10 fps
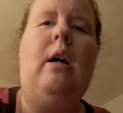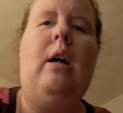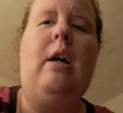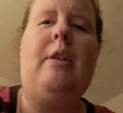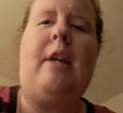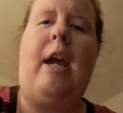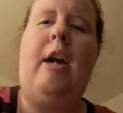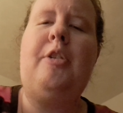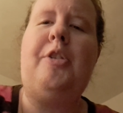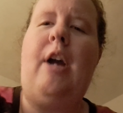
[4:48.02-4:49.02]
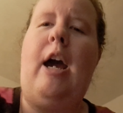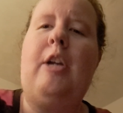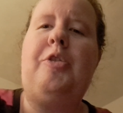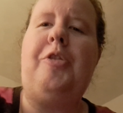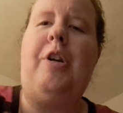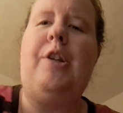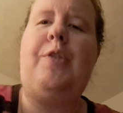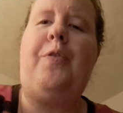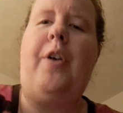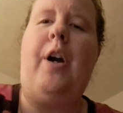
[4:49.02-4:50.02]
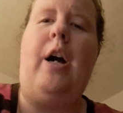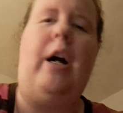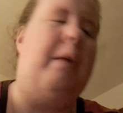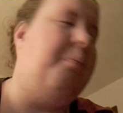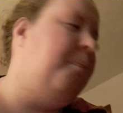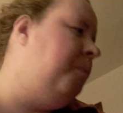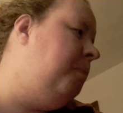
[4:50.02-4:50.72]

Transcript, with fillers: uh, the character actress from,